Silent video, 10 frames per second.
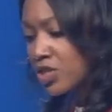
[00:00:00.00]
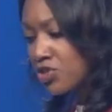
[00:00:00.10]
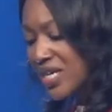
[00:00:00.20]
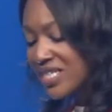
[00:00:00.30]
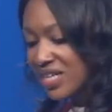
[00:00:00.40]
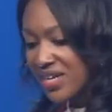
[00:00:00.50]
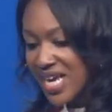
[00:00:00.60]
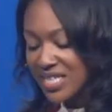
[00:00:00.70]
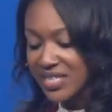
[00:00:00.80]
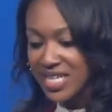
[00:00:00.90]
trace our
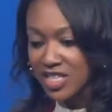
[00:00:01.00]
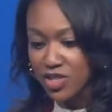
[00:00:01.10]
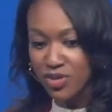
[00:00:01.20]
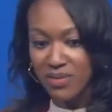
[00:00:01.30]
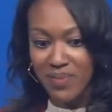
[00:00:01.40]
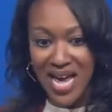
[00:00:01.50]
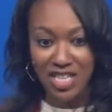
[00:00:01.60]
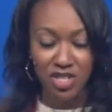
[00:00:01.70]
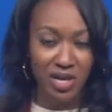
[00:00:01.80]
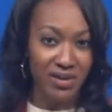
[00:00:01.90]
ancestry
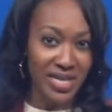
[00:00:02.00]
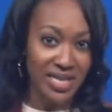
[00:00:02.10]
back to our